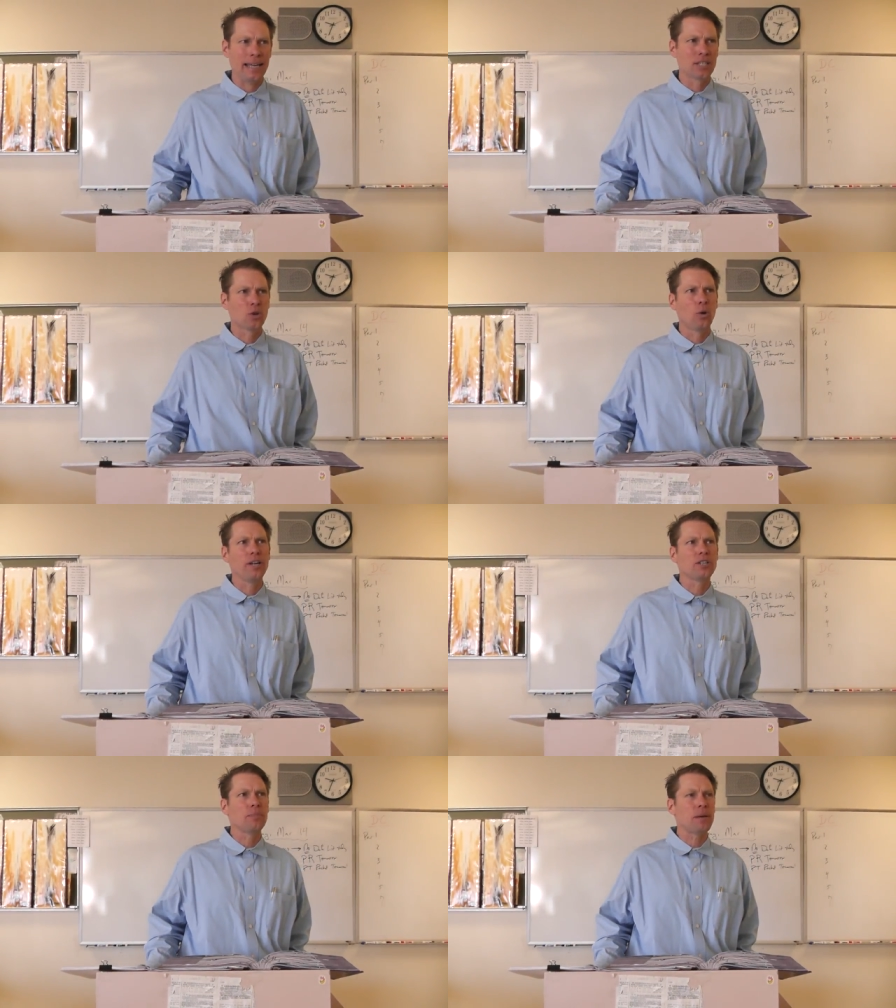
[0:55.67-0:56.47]
is
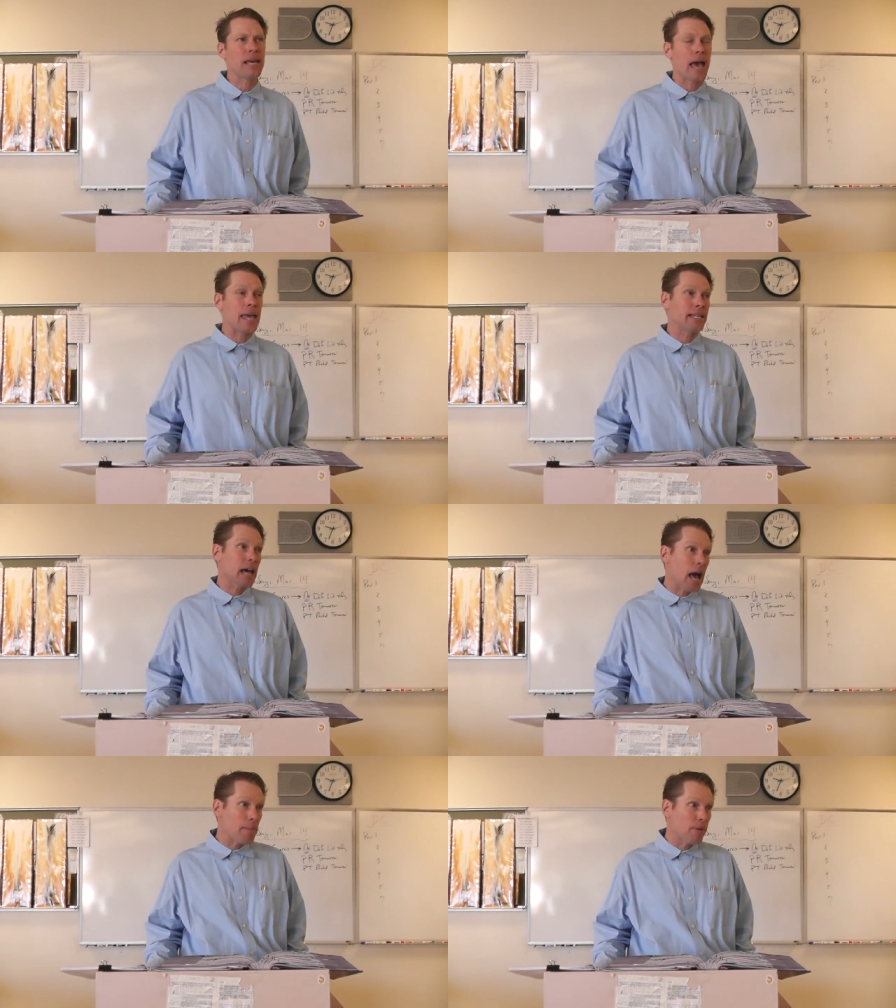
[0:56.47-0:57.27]
going to be a
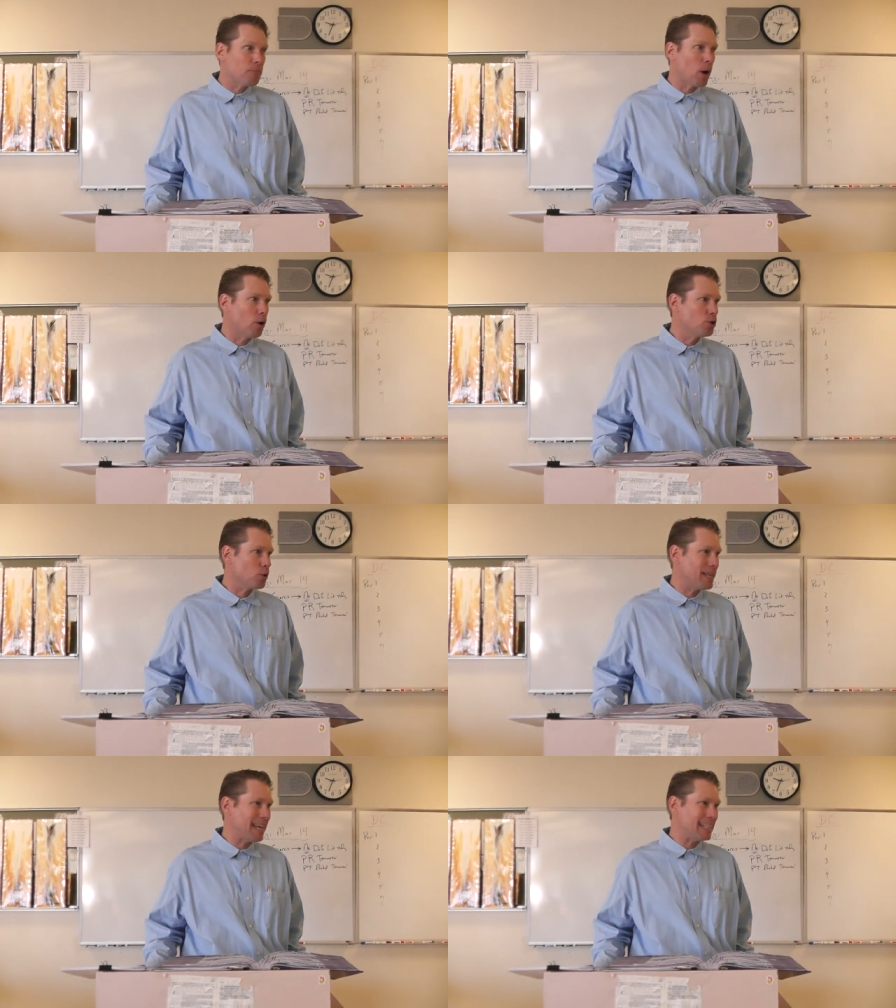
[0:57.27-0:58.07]
type of
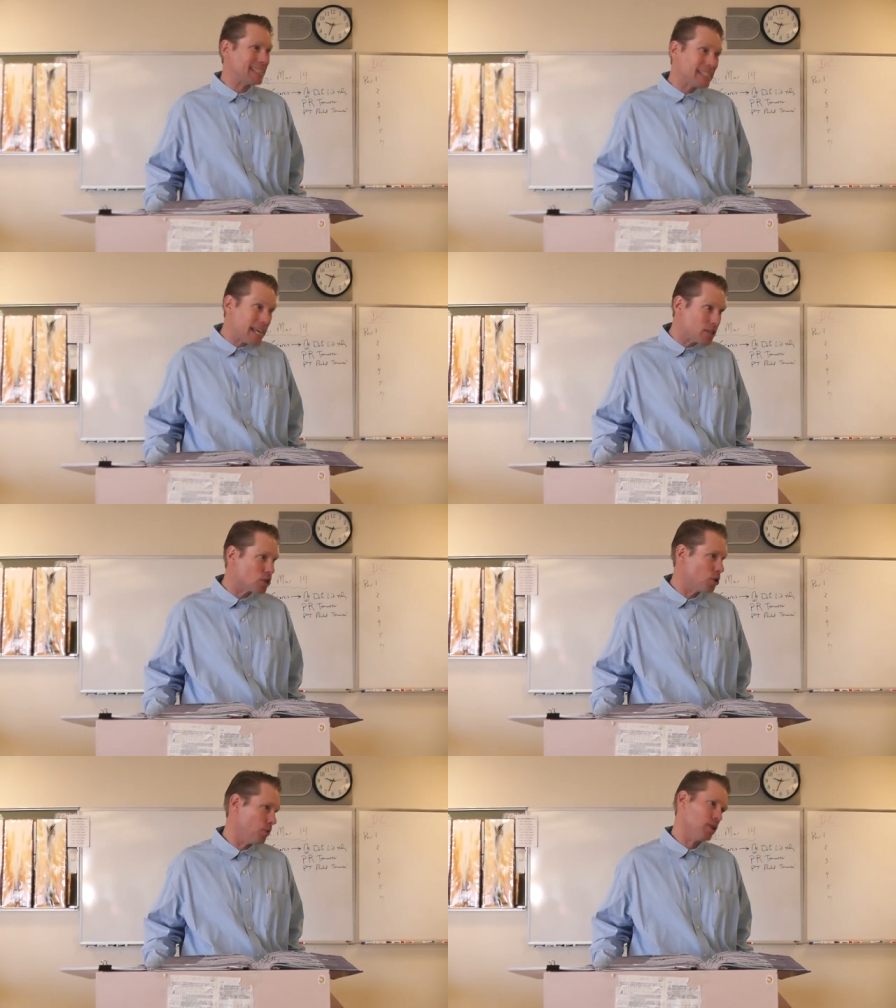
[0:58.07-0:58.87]
poetry that seeks
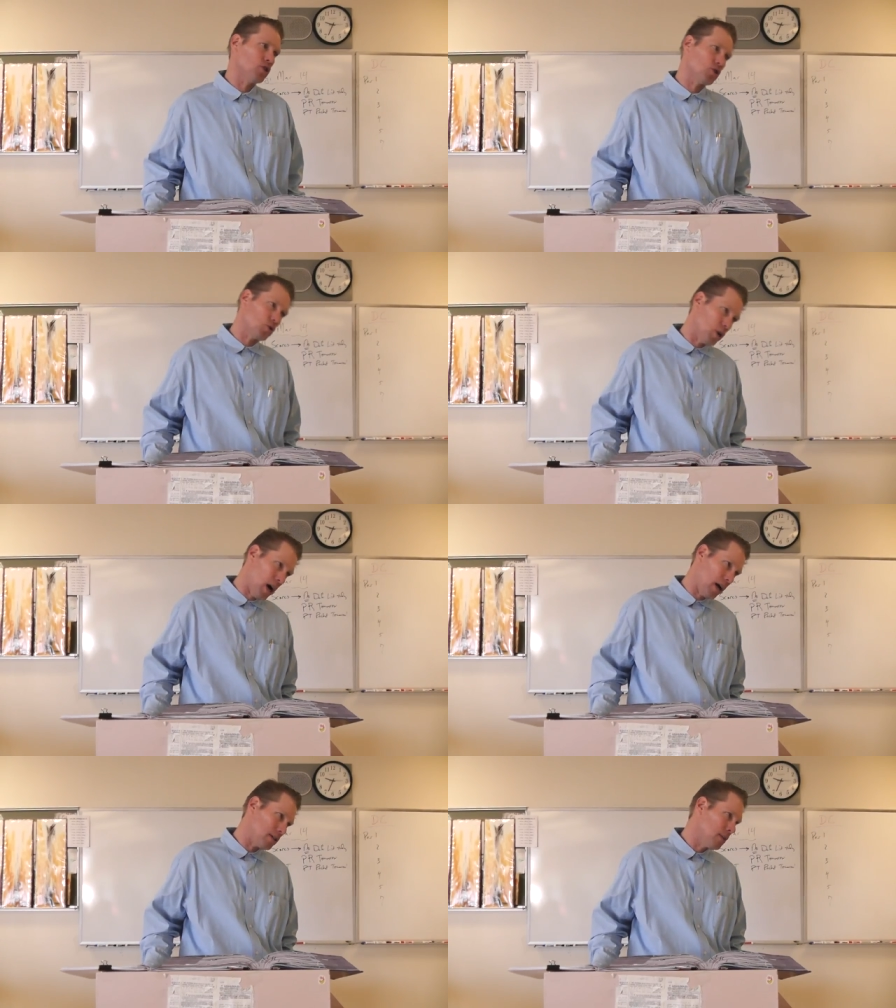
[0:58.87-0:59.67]
to
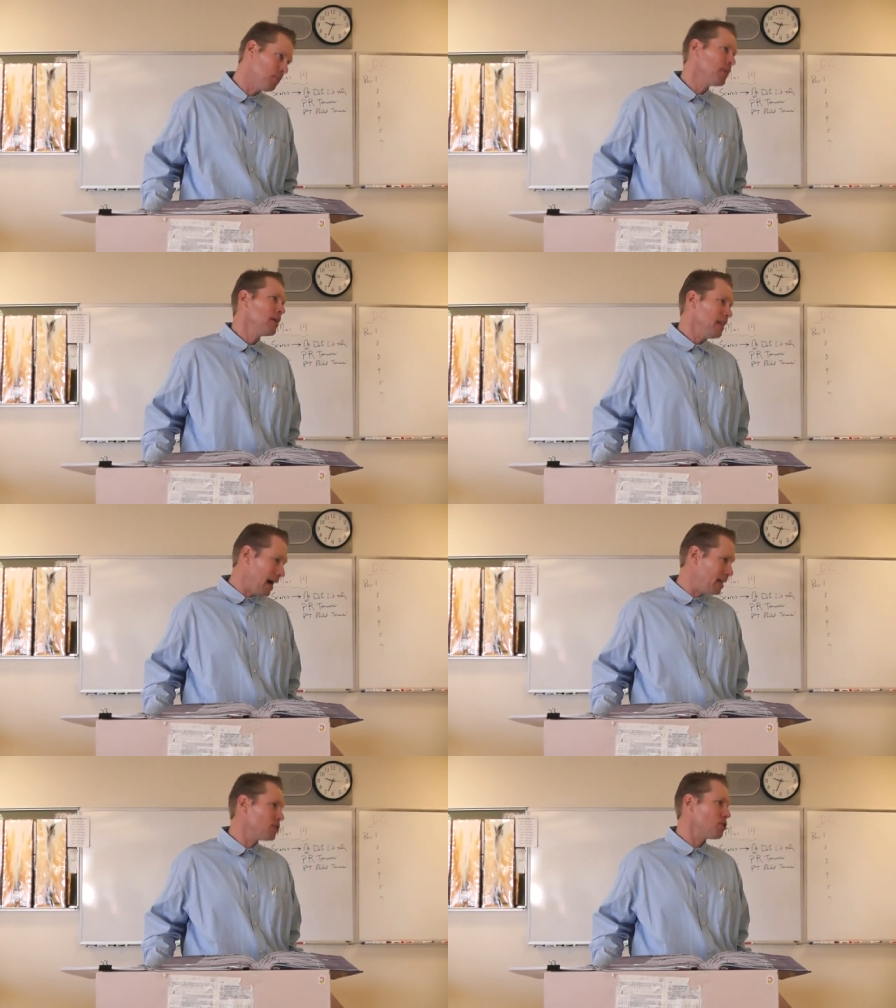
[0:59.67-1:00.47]
instruct,
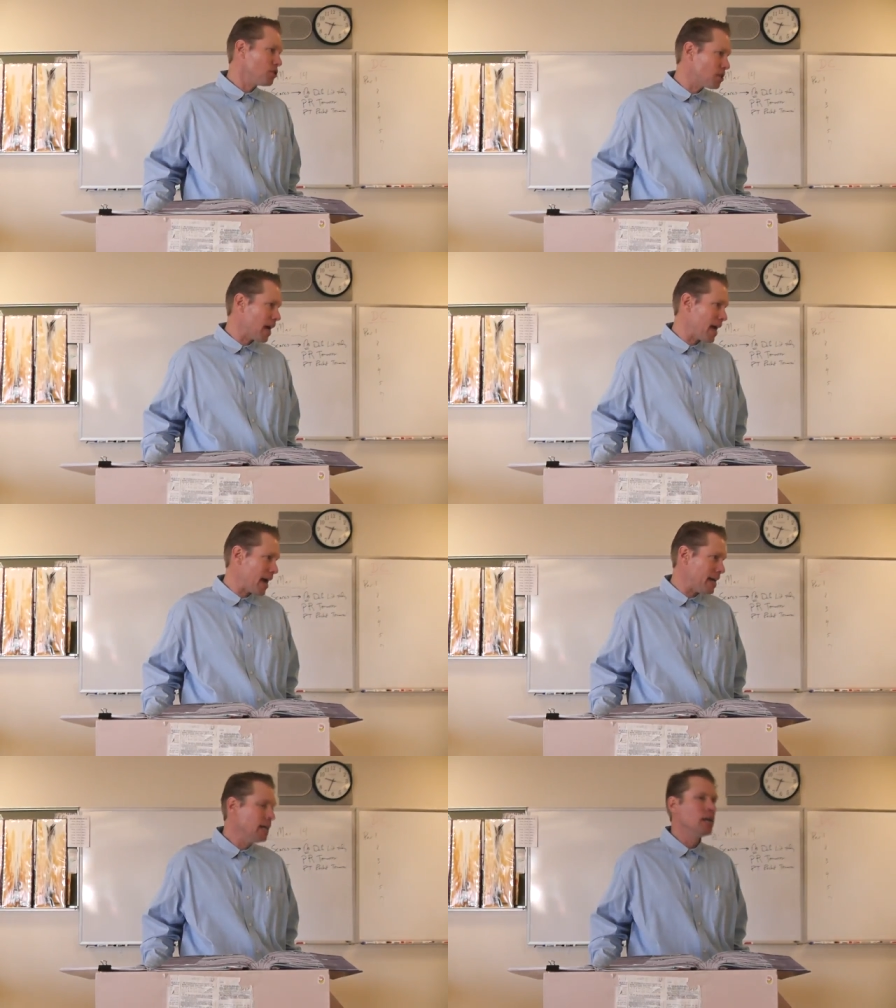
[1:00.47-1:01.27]
that is to say, a